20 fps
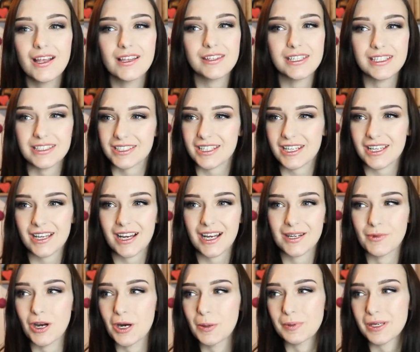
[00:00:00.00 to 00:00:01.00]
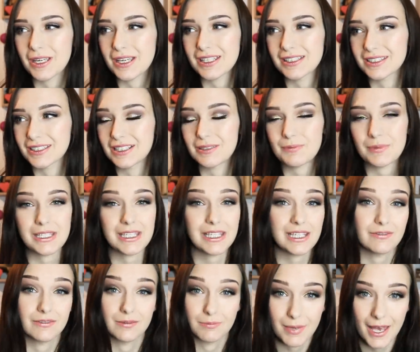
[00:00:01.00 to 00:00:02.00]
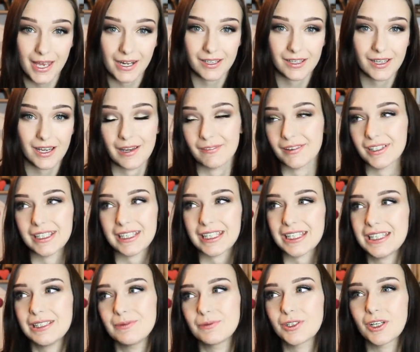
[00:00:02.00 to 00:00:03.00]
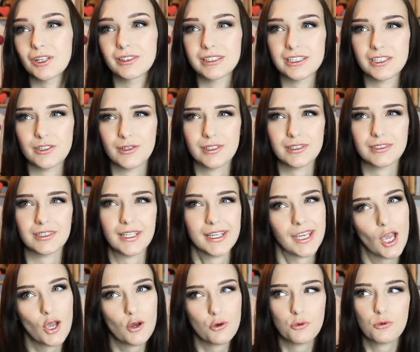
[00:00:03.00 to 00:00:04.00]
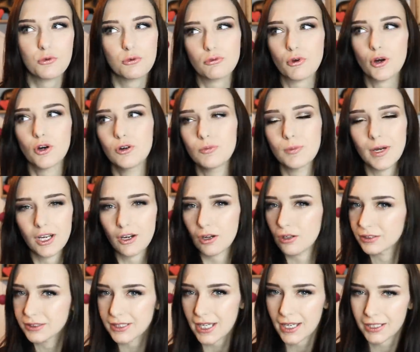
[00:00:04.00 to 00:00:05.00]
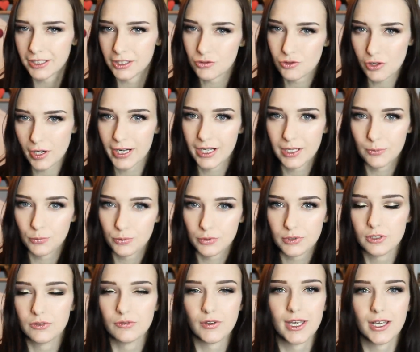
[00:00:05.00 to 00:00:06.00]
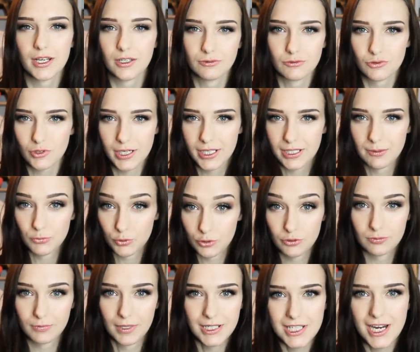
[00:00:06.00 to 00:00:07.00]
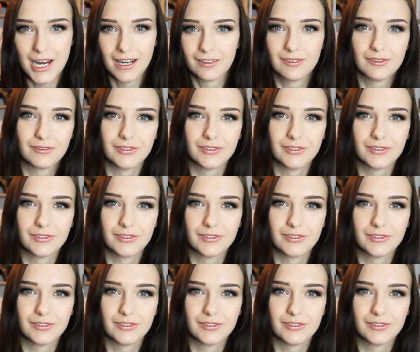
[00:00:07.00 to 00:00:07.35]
This year I'm hoping is going to be even better. I'm going to keep continuing to grow my content and try and improve it and try and improve my channel